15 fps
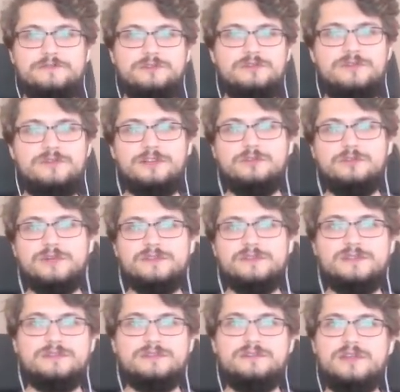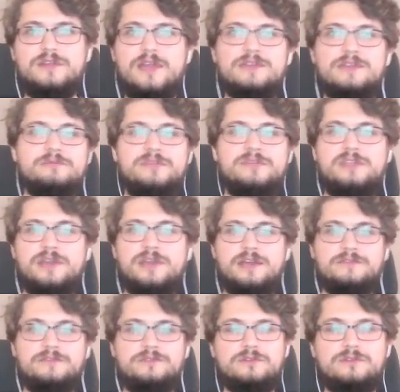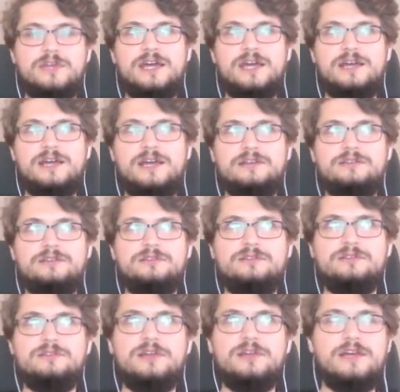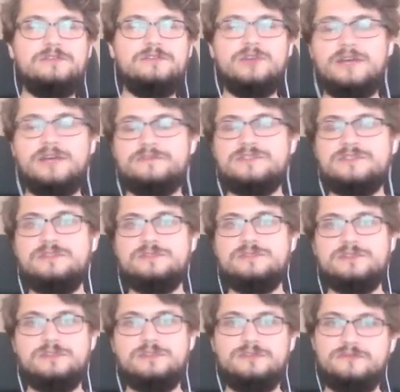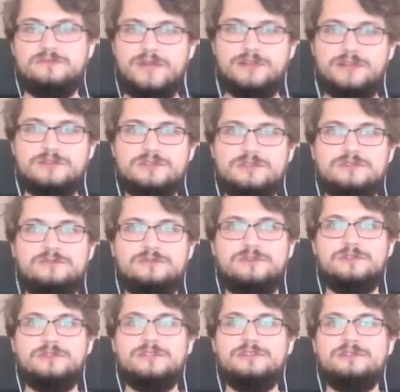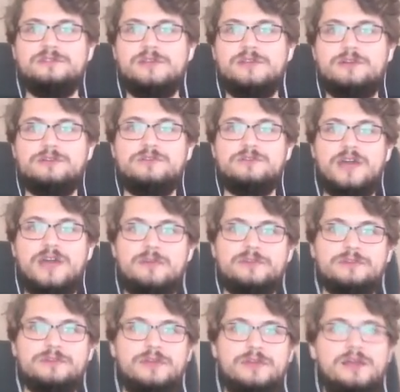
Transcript: you evaluate that a and b have to have some certain values for that error to happen.